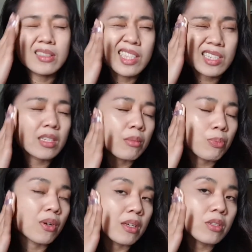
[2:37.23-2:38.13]
decent
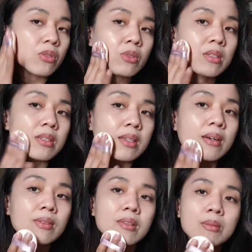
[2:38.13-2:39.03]
price or
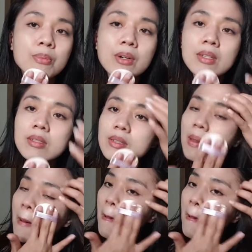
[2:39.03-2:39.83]
discounted price,